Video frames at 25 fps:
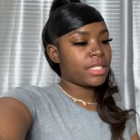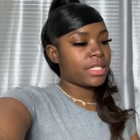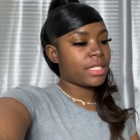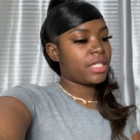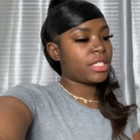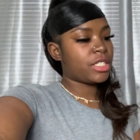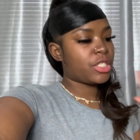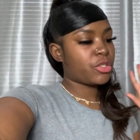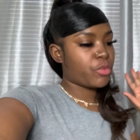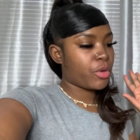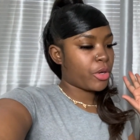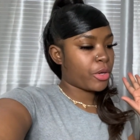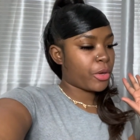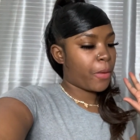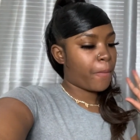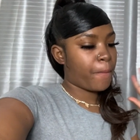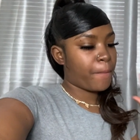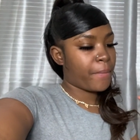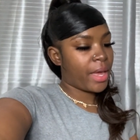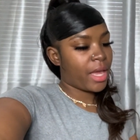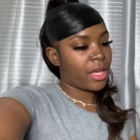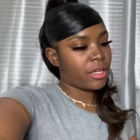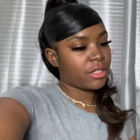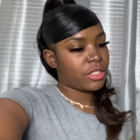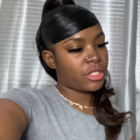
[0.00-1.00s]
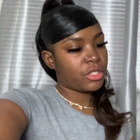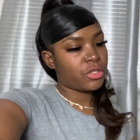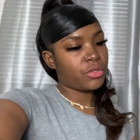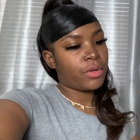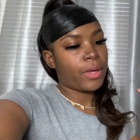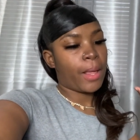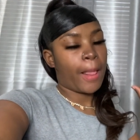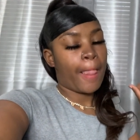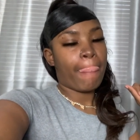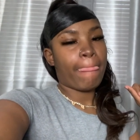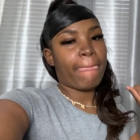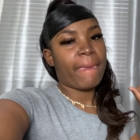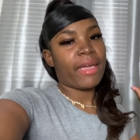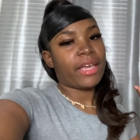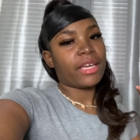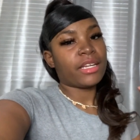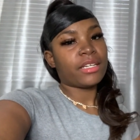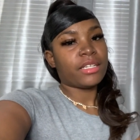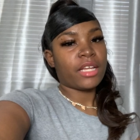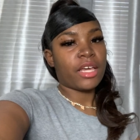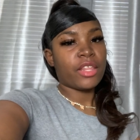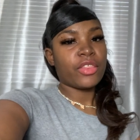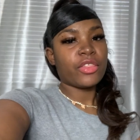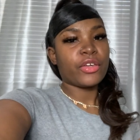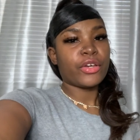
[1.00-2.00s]
Welcome back to
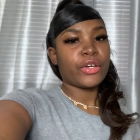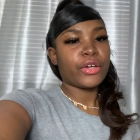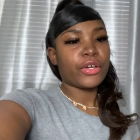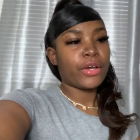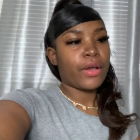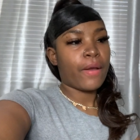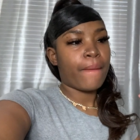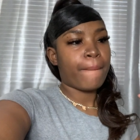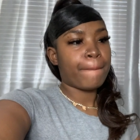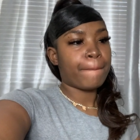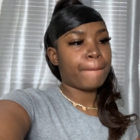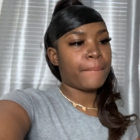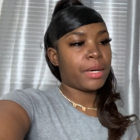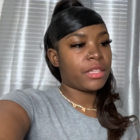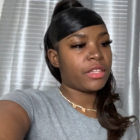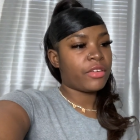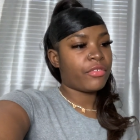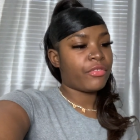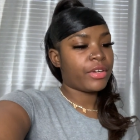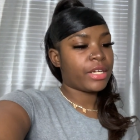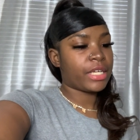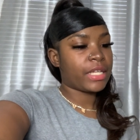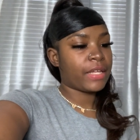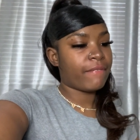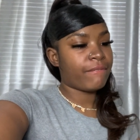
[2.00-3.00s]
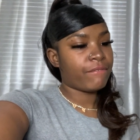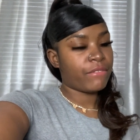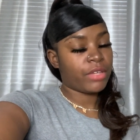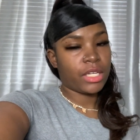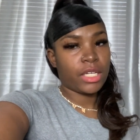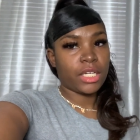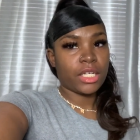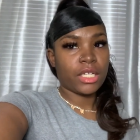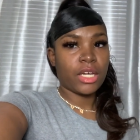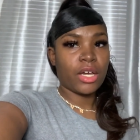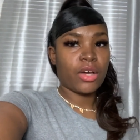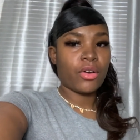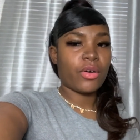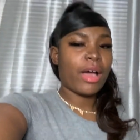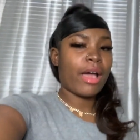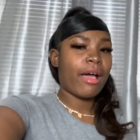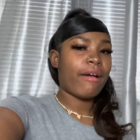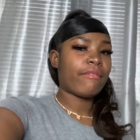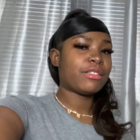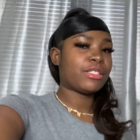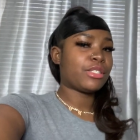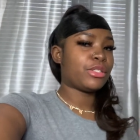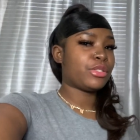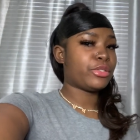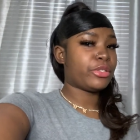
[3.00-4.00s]
another mother freaking video. I
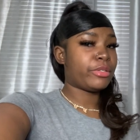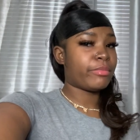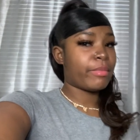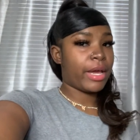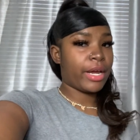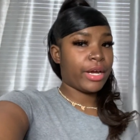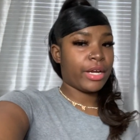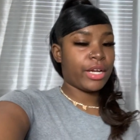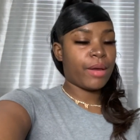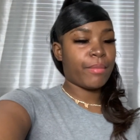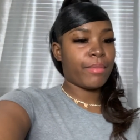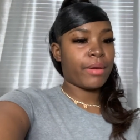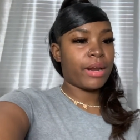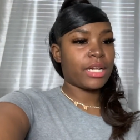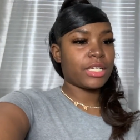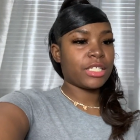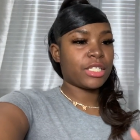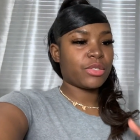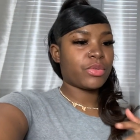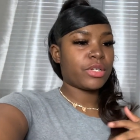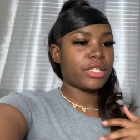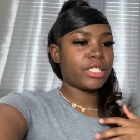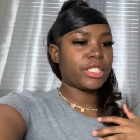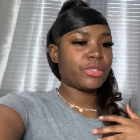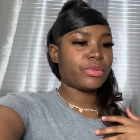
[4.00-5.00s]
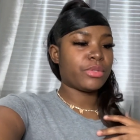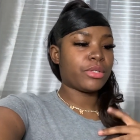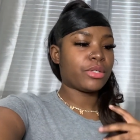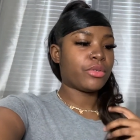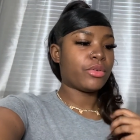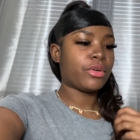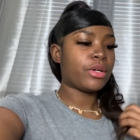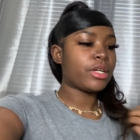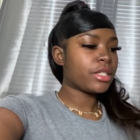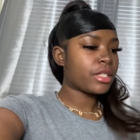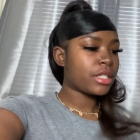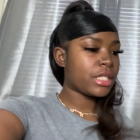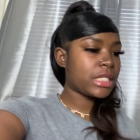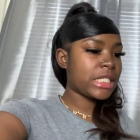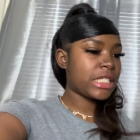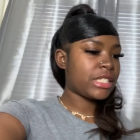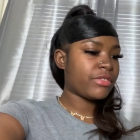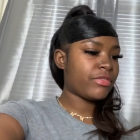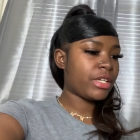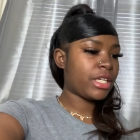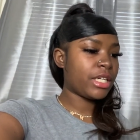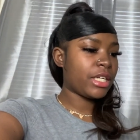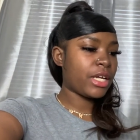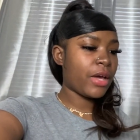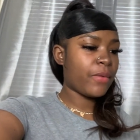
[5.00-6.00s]
have to do my hair, but I just wanted to record this
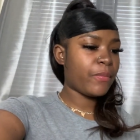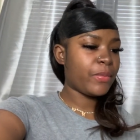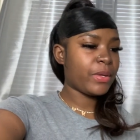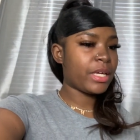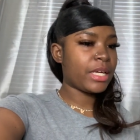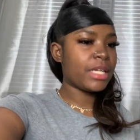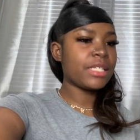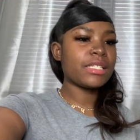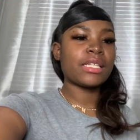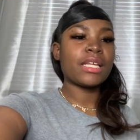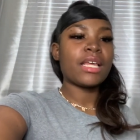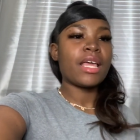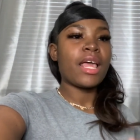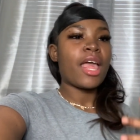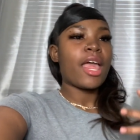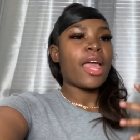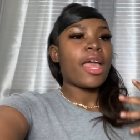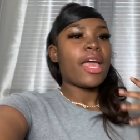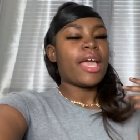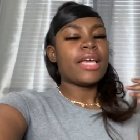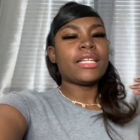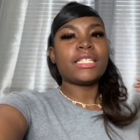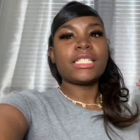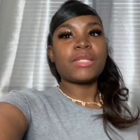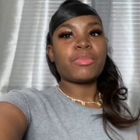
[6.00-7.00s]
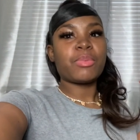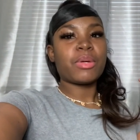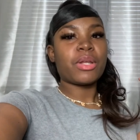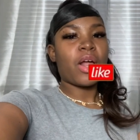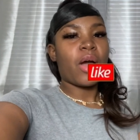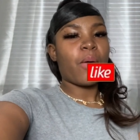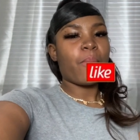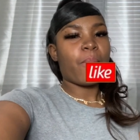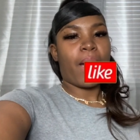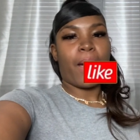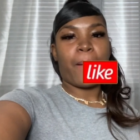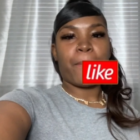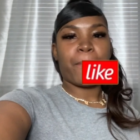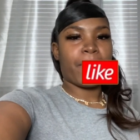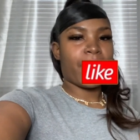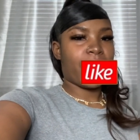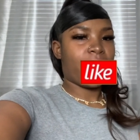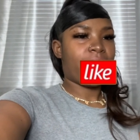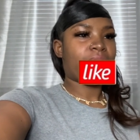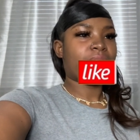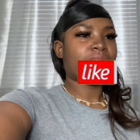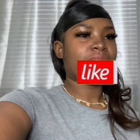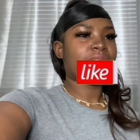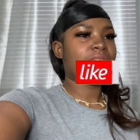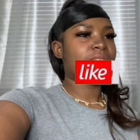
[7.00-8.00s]
video because it's just been on my
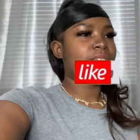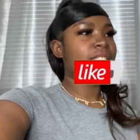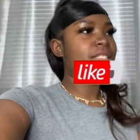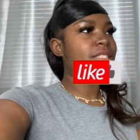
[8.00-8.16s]
mind since